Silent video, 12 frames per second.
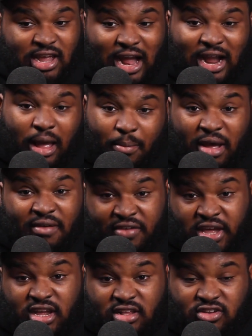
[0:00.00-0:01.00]
I got my
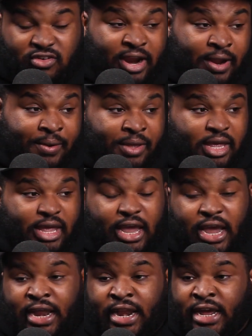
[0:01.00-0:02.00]
advance, right?
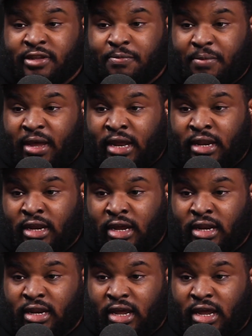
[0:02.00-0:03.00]
And that's
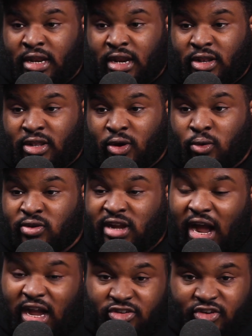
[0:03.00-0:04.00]
and those
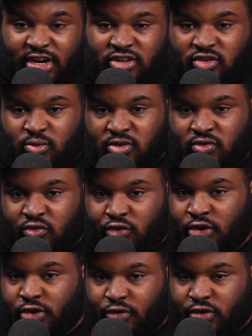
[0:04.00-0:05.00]
contracts was
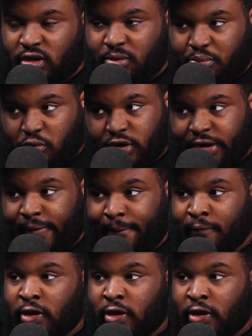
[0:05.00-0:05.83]
very, really important.